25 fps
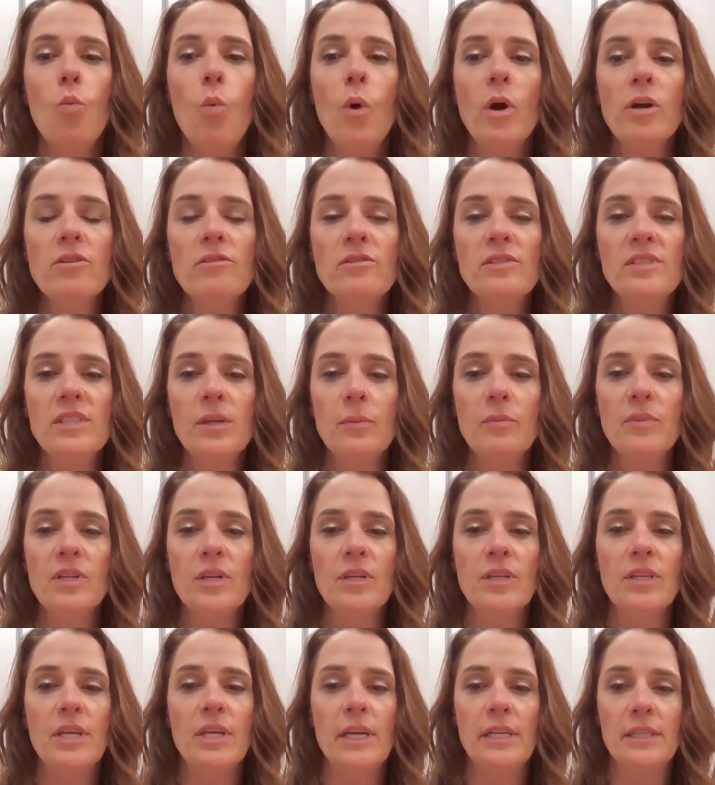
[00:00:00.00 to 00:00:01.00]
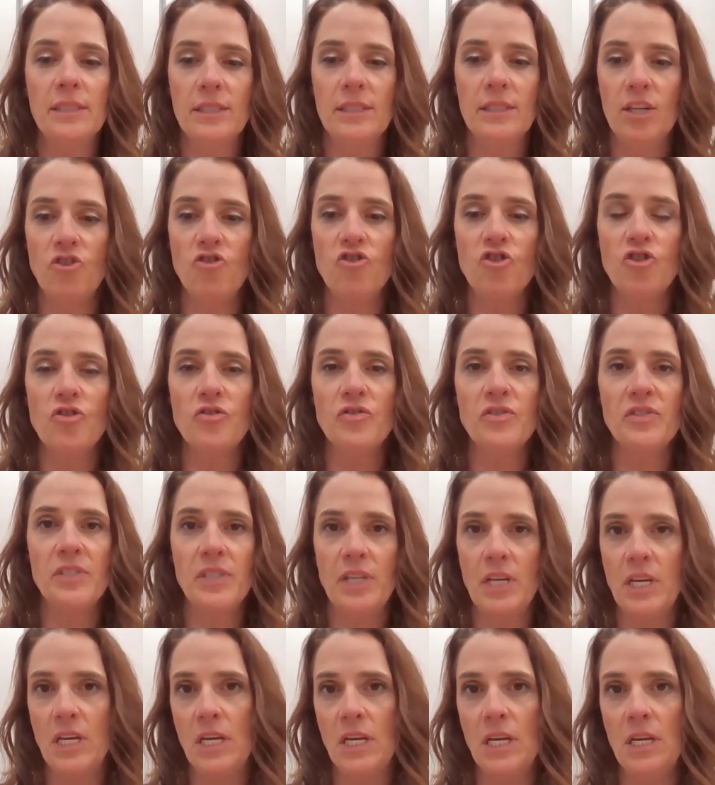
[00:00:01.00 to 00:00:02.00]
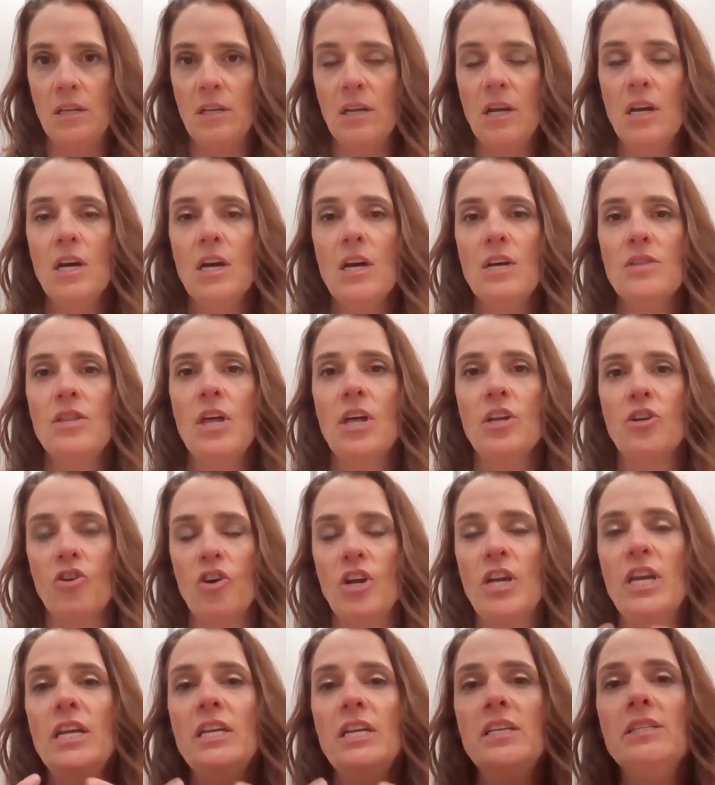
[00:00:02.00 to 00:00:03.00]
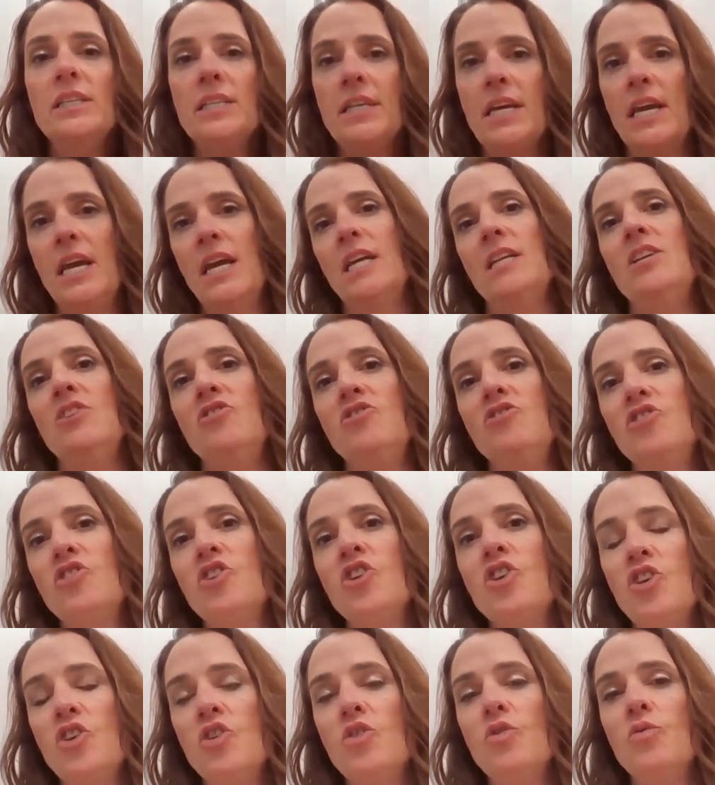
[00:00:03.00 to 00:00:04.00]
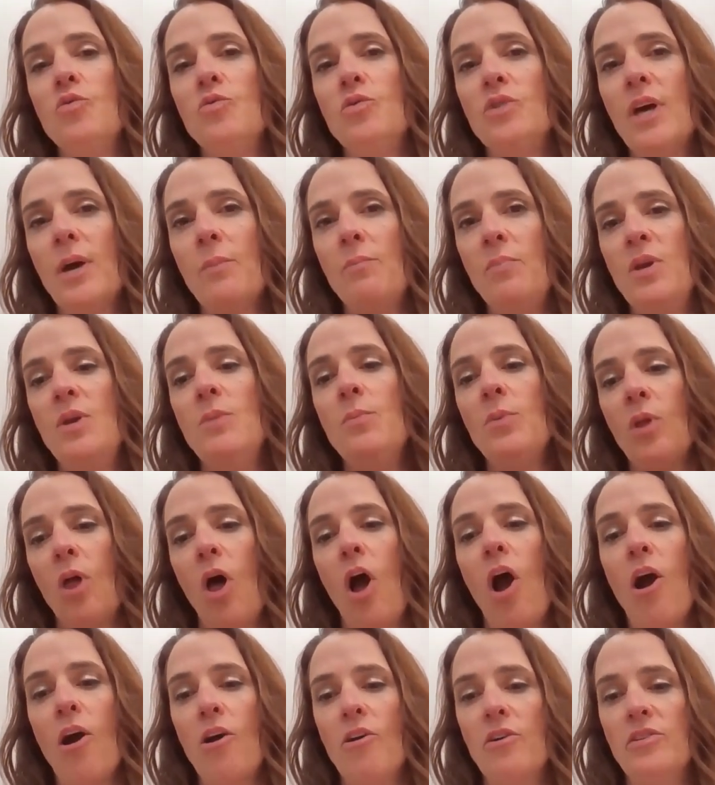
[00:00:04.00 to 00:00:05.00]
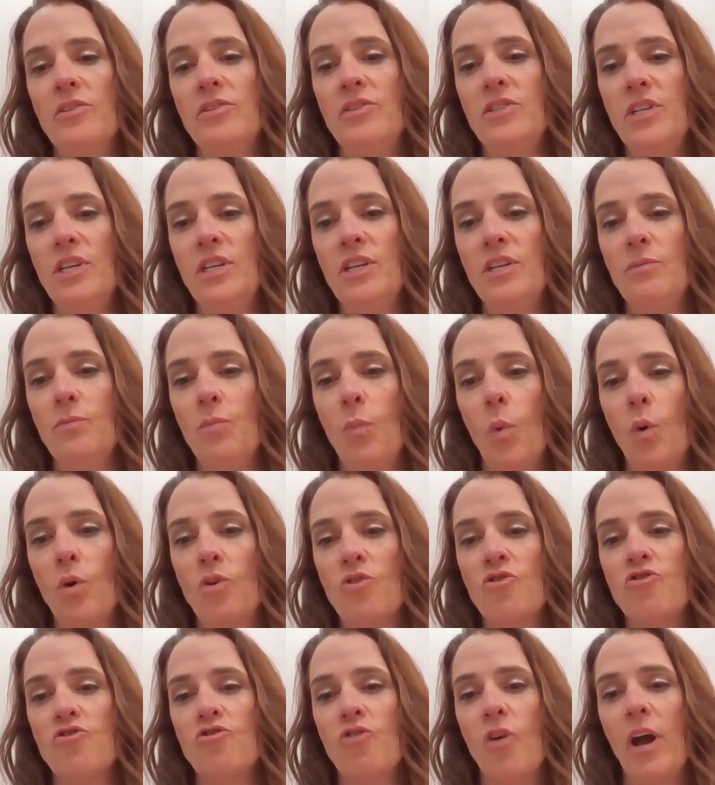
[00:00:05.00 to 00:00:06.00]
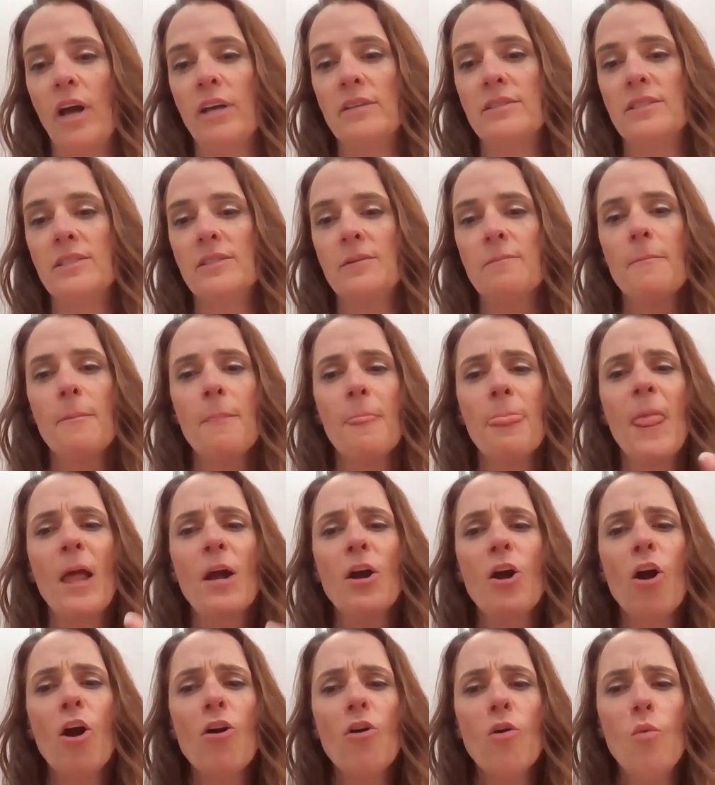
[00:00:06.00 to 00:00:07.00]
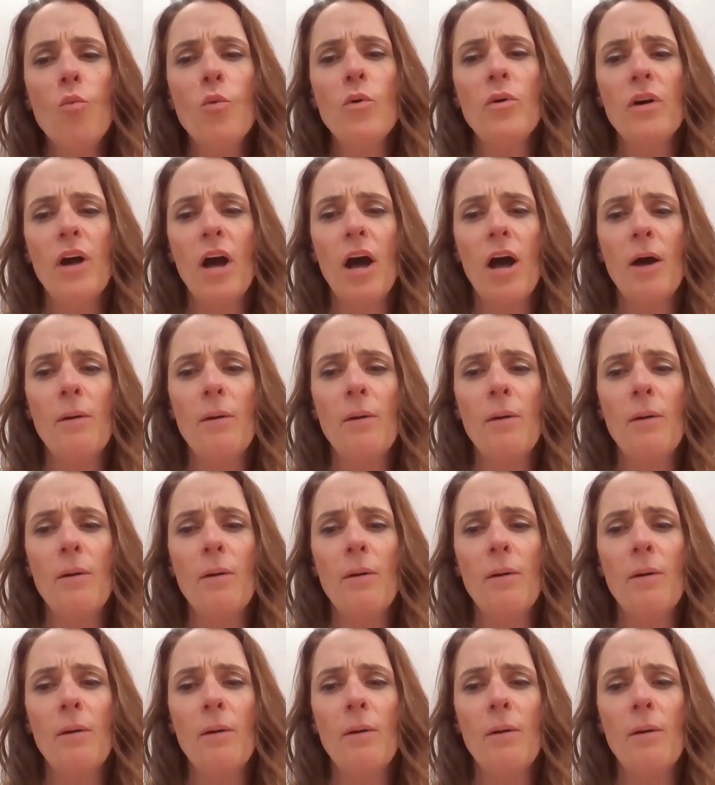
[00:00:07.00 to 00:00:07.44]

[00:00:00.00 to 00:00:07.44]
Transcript: what are some of the things that you're seeing that are indicating to you that people are indeed more stressed? Charles,